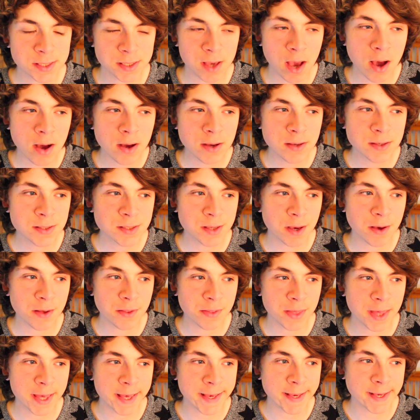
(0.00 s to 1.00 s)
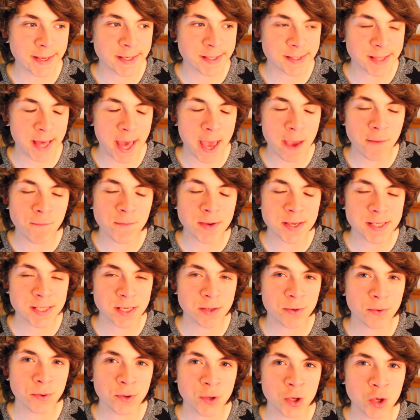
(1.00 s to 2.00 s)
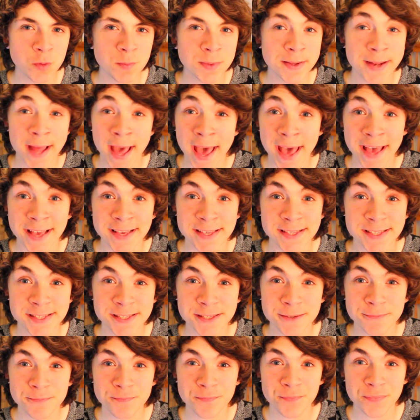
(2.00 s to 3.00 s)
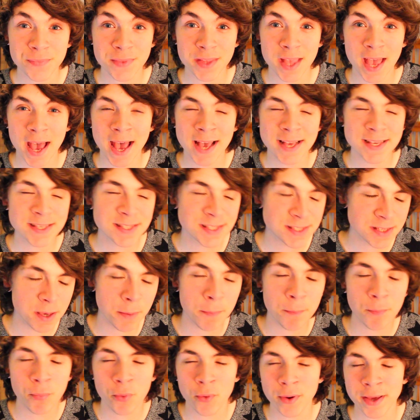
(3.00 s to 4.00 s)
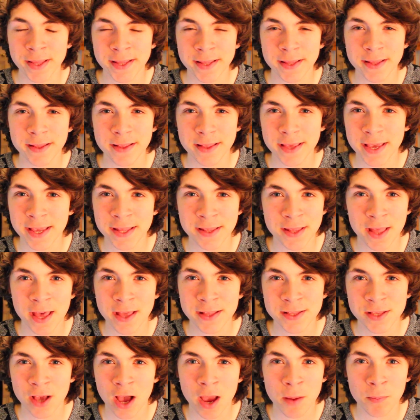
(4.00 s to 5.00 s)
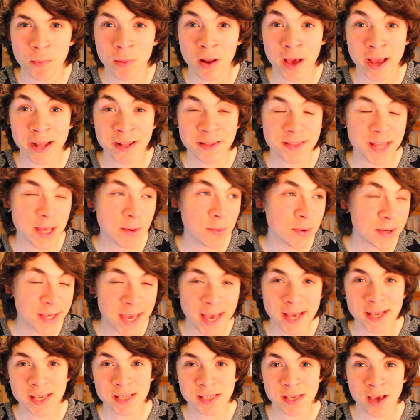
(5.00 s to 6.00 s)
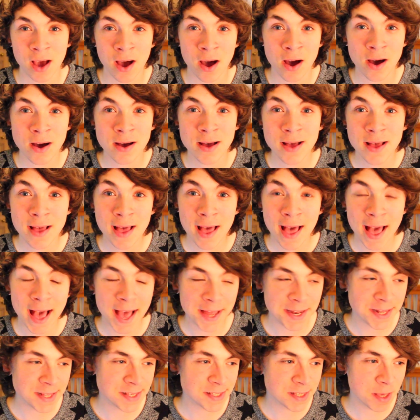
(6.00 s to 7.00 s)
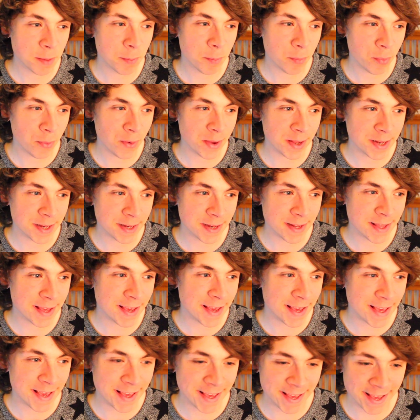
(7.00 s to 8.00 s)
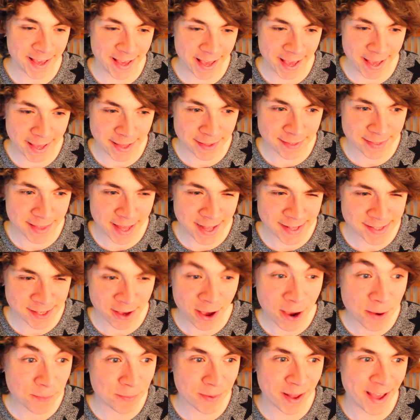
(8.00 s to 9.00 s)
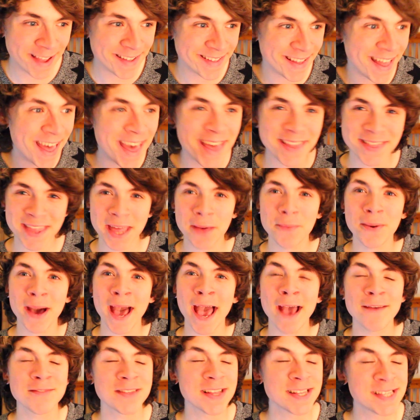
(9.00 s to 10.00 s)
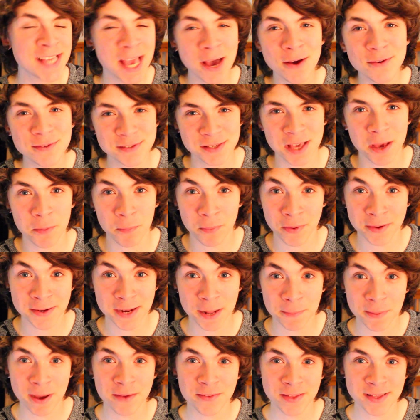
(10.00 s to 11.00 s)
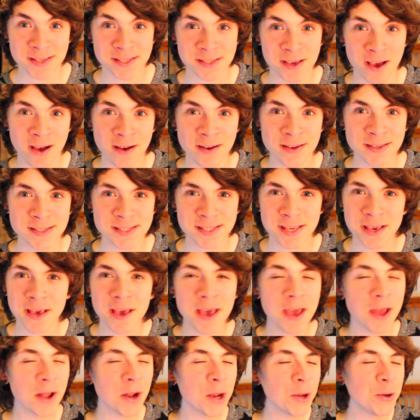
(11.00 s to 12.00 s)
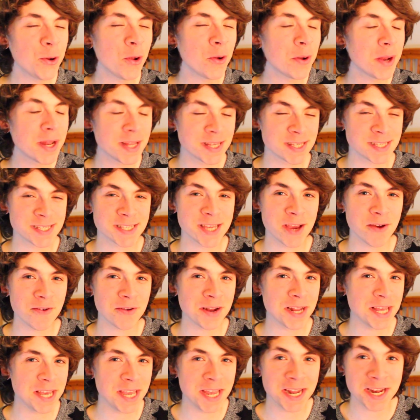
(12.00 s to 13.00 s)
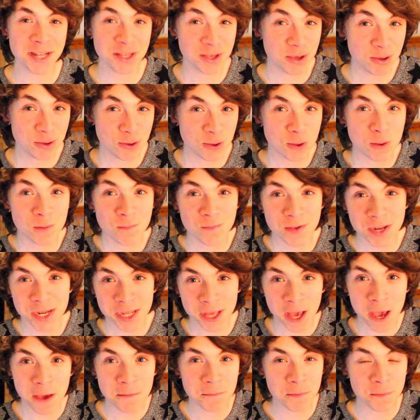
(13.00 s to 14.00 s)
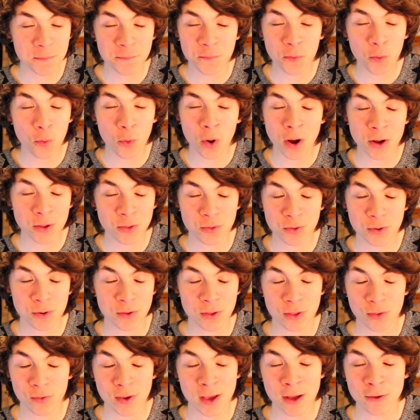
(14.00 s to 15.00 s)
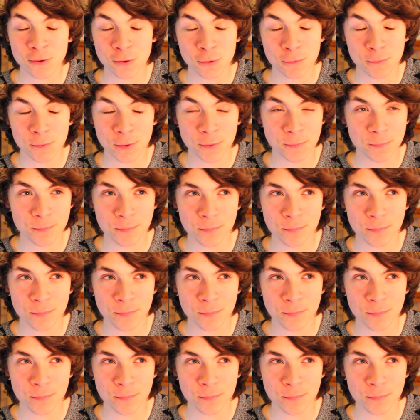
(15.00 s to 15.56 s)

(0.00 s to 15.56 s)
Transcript: Scars are things that every single human has at some point in their timeline they will get a scar and at some point in their timeline they will have to tell someone about their scars not necessarily in a YouTube video for 400 or 300